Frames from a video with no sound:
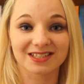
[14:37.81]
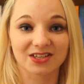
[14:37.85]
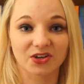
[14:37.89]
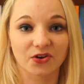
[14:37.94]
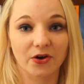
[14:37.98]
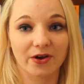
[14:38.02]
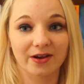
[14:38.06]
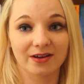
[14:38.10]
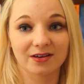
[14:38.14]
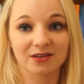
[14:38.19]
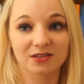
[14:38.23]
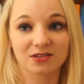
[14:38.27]

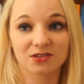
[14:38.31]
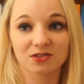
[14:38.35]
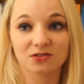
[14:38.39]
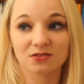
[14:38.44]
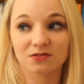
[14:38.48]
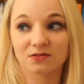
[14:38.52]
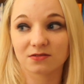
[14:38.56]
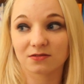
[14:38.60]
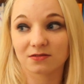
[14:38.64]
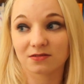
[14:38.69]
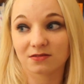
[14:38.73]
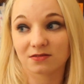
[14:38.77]
going
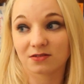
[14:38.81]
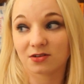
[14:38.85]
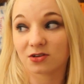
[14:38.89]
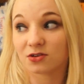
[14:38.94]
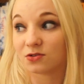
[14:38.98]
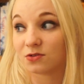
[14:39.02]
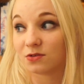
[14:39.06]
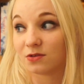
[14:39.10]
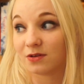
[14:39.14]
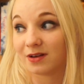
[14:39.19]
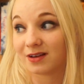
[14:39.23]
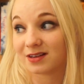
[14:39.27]

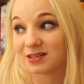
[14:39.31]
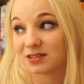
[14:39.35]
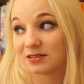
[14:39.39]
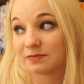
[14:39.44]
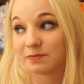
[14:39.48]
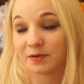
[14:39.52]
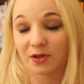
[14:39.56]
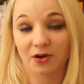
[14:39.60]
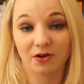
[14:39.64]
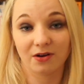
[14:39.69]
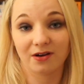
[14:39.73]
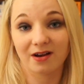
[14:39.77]
to
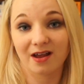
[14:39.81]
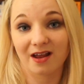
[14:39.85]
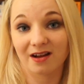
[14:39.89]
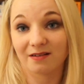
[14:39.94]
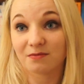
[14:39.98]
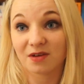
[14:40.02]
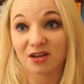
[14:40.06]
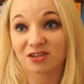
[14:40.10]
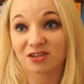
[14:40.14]
explode out of my